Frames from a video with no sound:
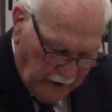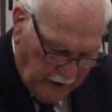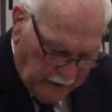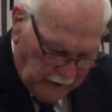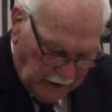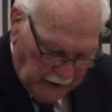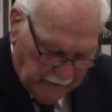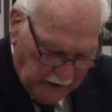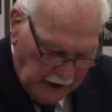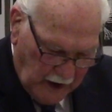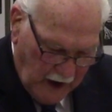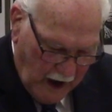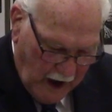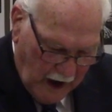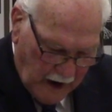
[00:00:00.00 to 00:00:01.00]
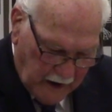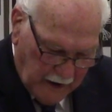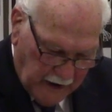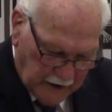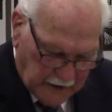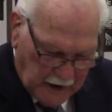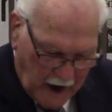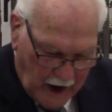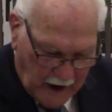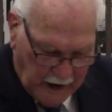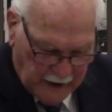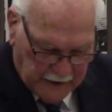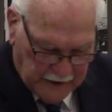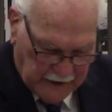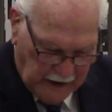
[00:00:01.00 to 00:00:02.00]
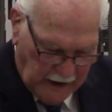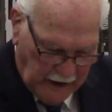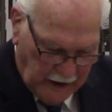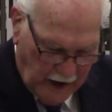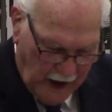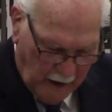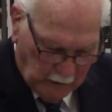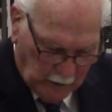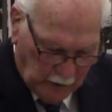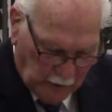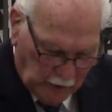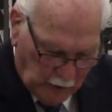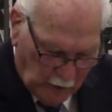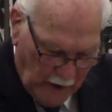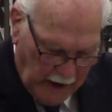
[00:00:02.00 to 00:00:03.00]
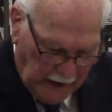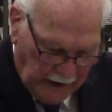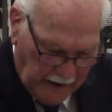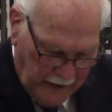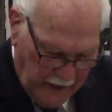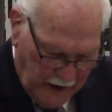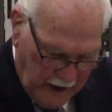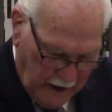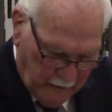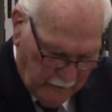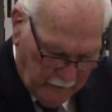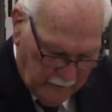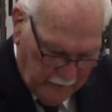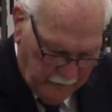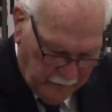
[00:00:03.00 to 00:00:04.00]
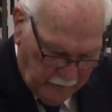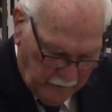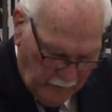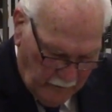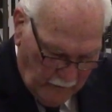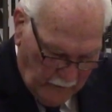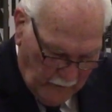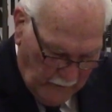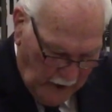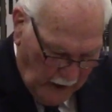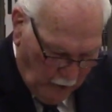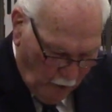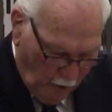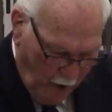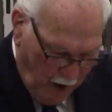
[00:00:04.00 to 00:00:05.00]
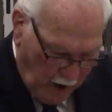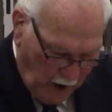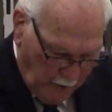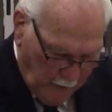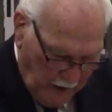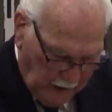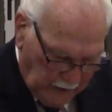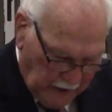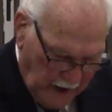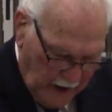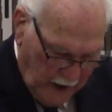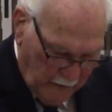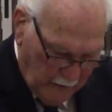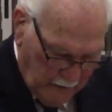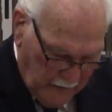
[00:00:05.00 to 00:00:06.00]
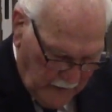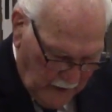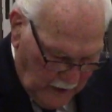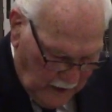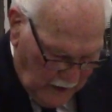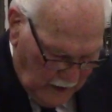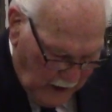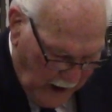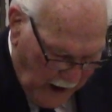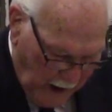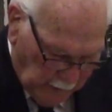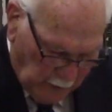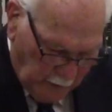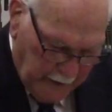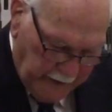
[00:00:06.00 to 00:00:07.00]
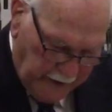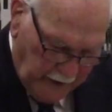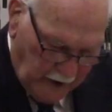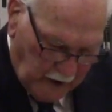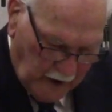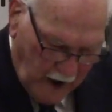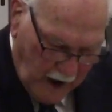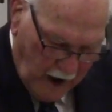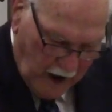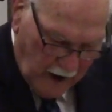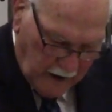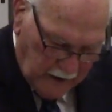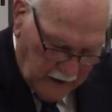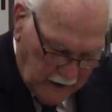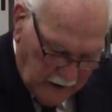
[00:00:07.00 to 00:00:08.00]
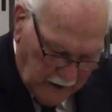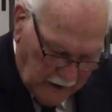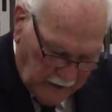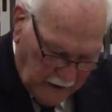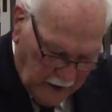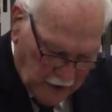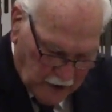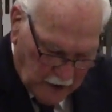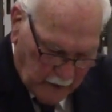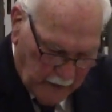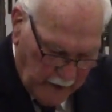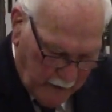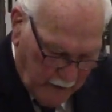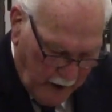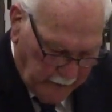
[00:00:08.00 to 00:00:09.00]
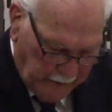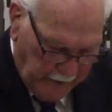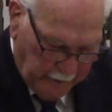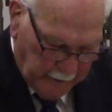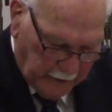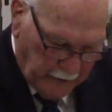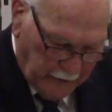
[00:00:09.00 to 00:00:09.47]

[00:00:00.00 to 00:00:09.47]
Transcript: of the living God. As God has said, I will dwell in them and walk among them. I will be their God, and they shall be my people.